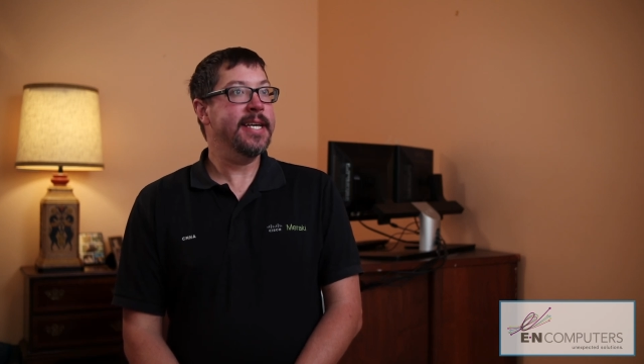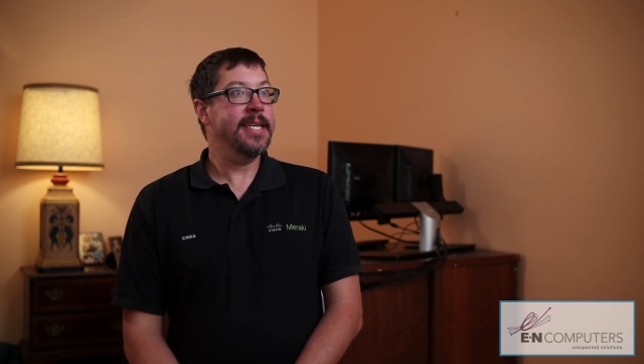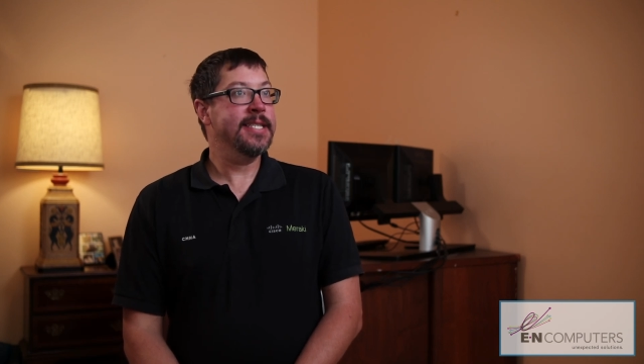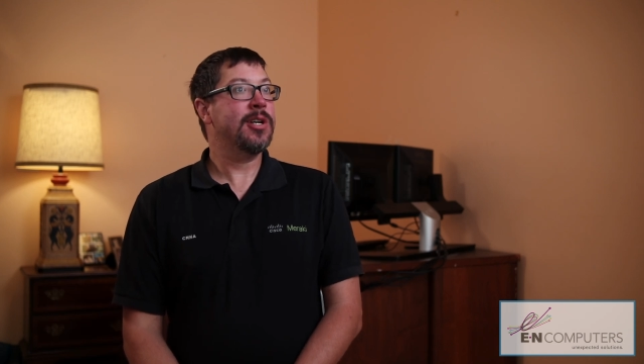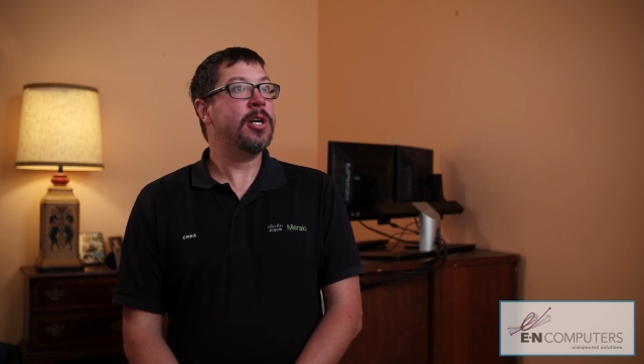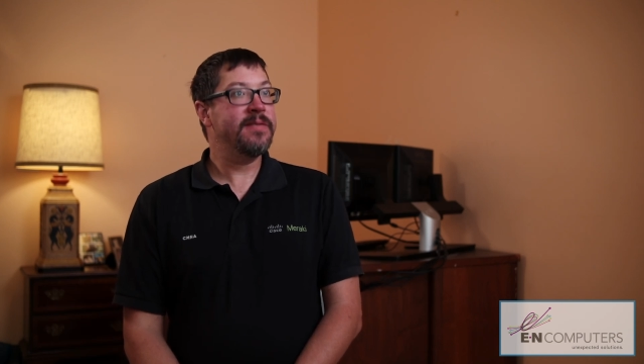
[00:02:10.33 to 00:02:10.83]

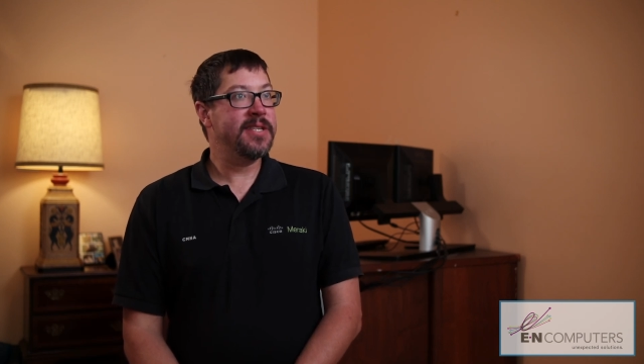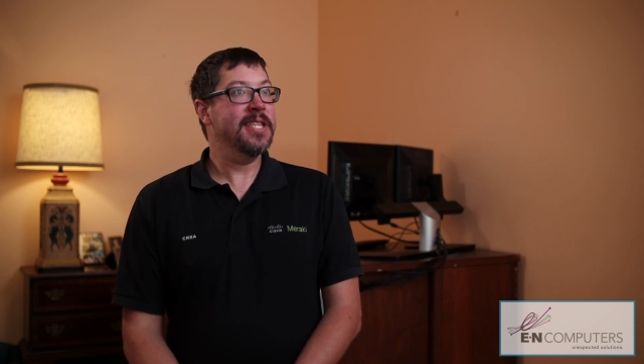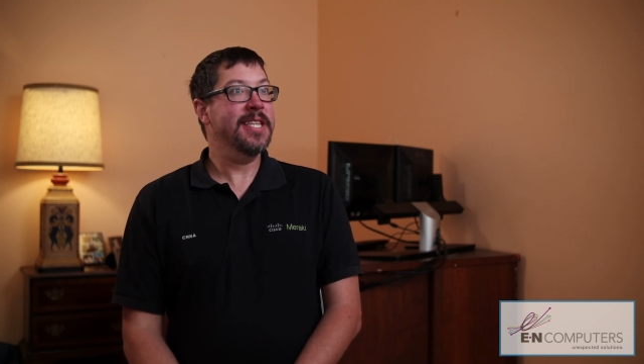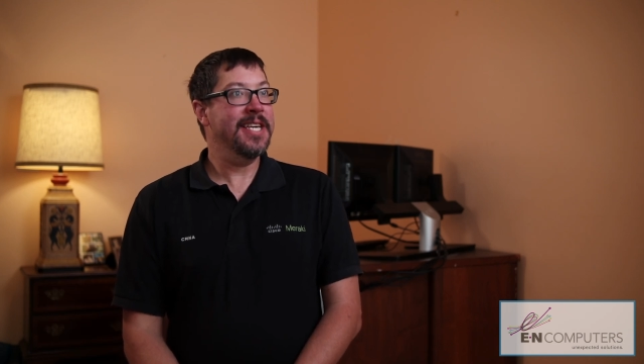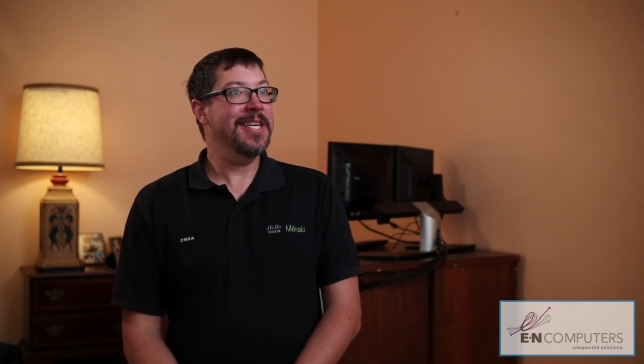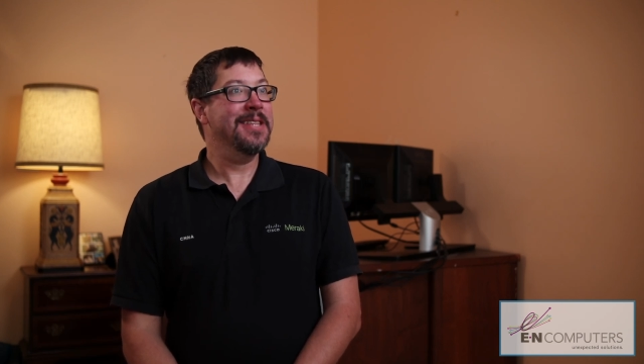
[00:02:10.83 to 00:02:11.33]
is often
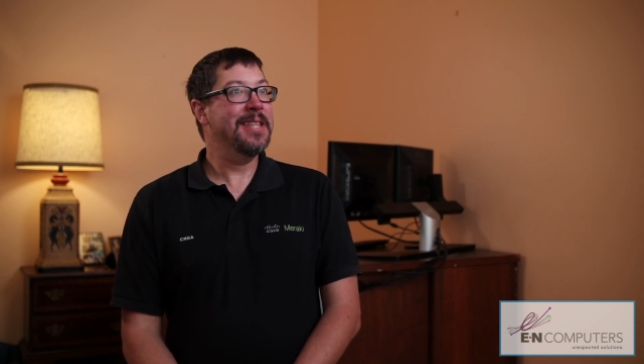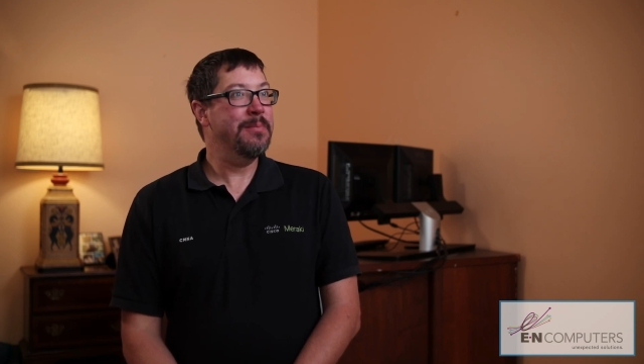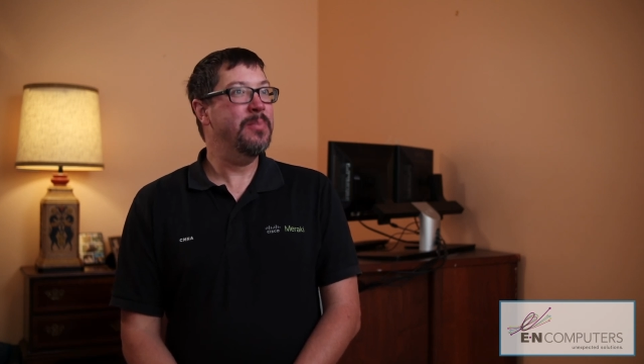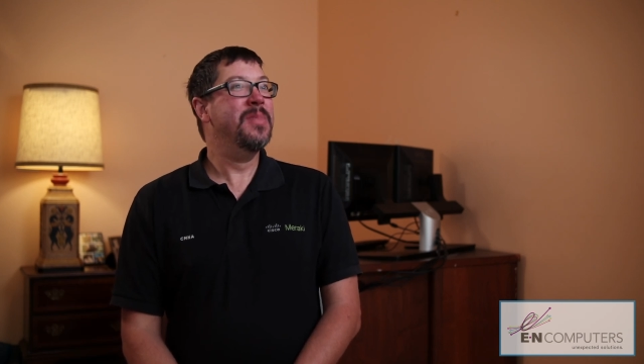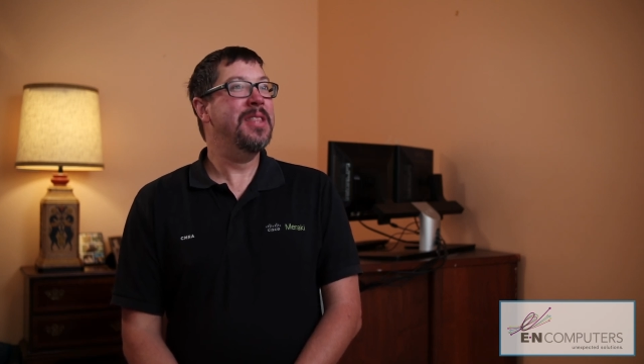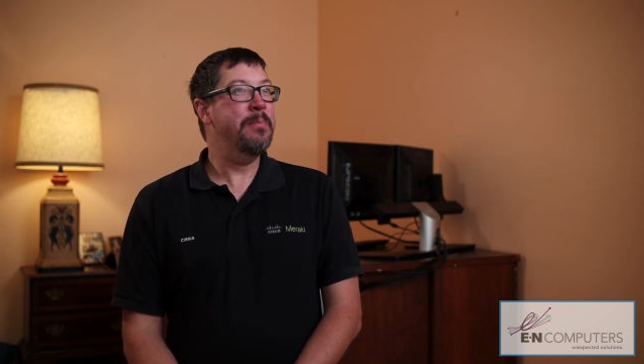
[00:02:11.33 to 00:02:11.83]
the
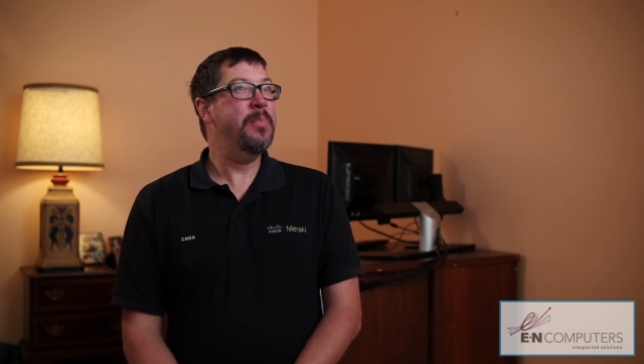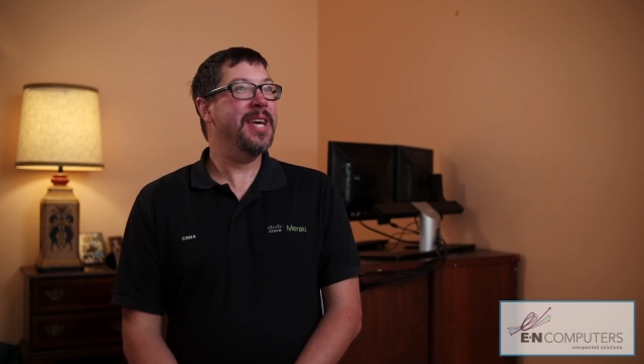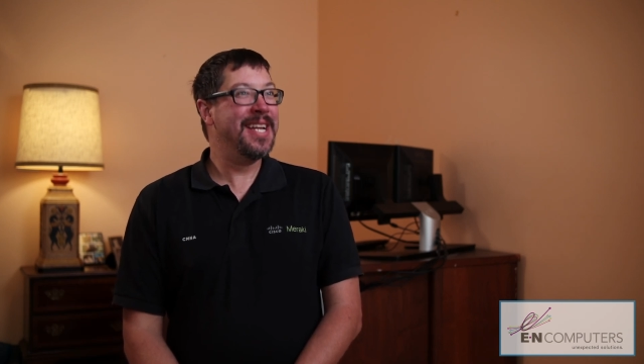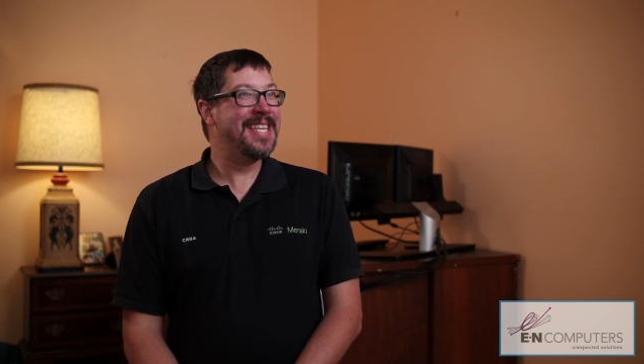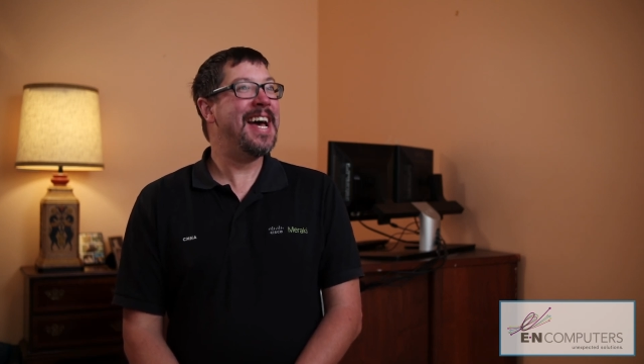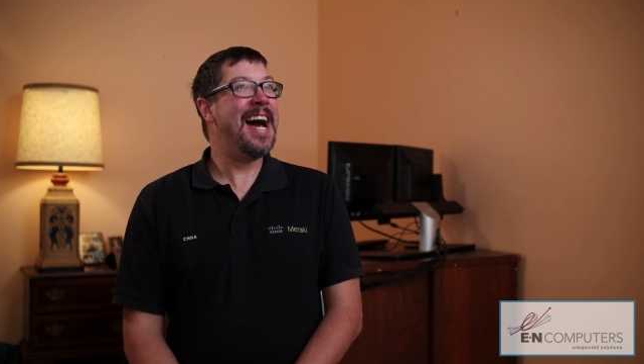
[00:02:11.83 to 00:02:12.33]

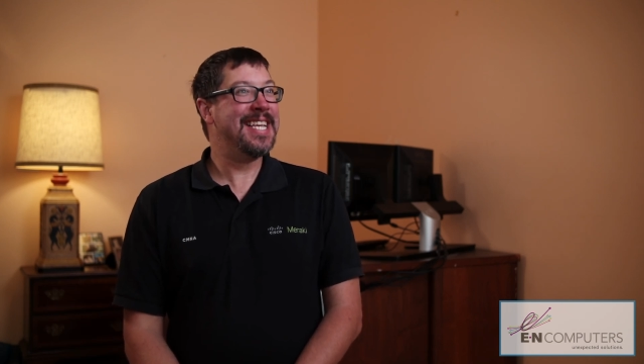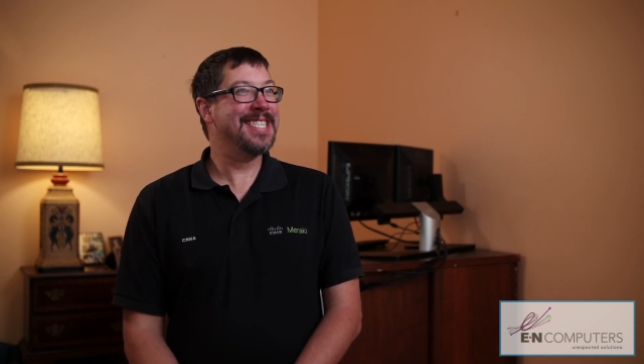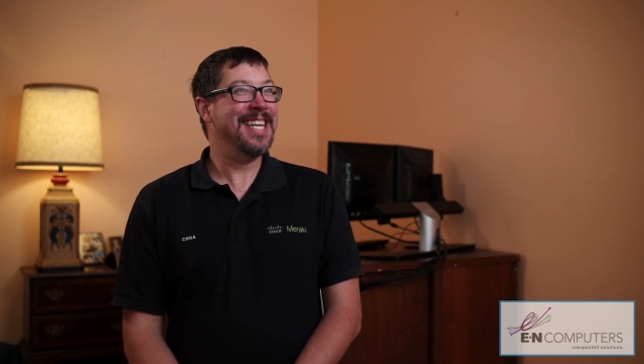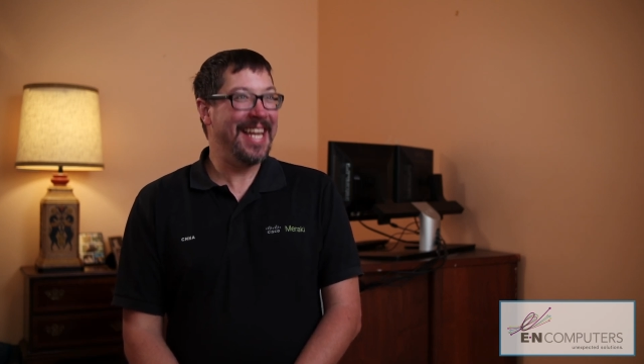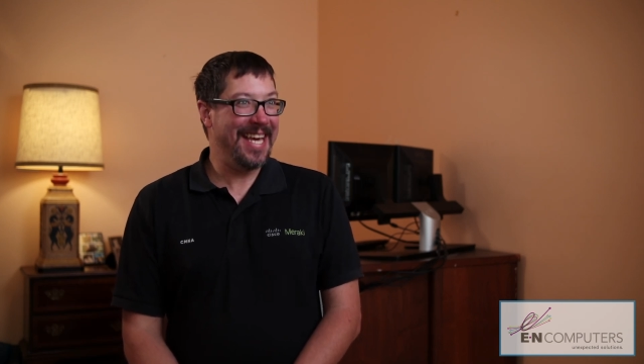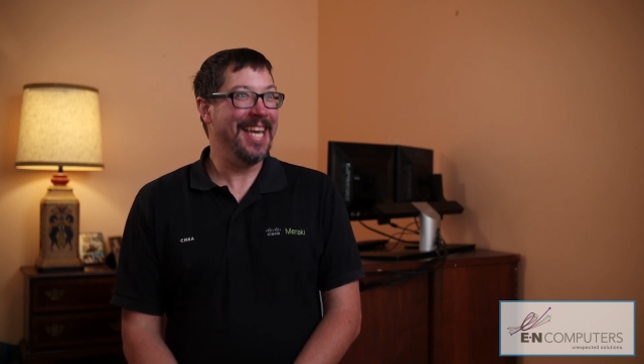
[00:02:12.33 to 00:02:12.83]
big task
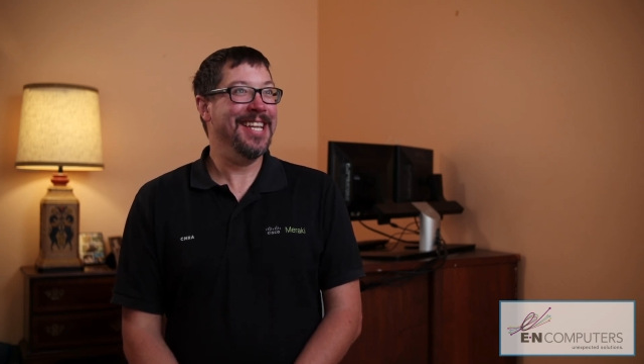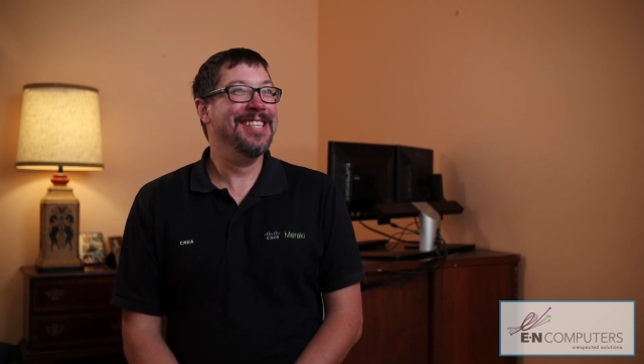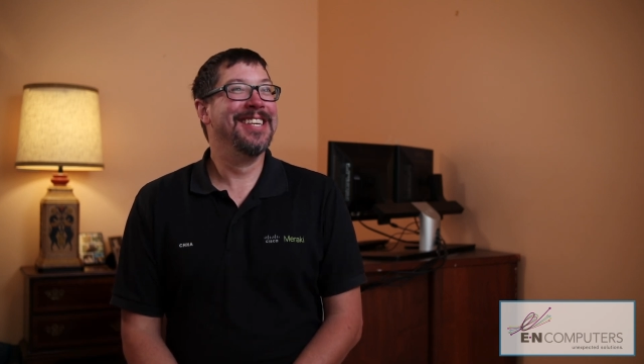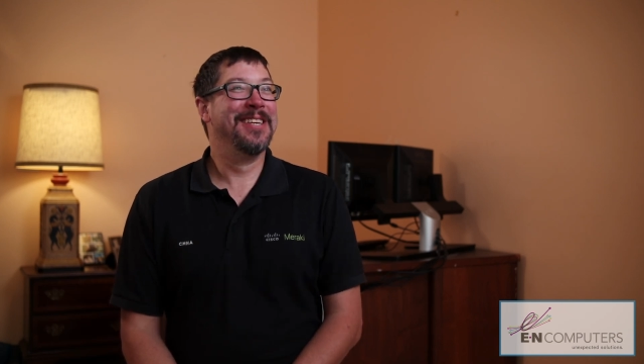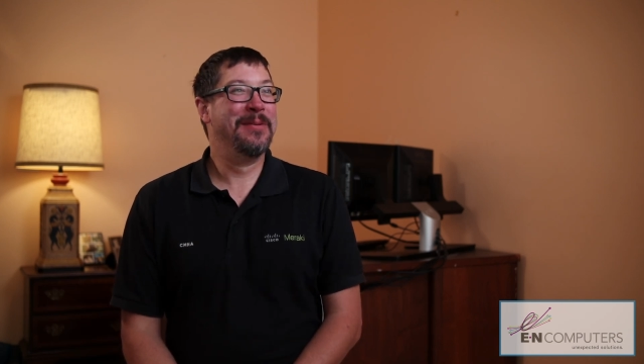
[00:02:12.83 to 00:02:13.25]
at hand.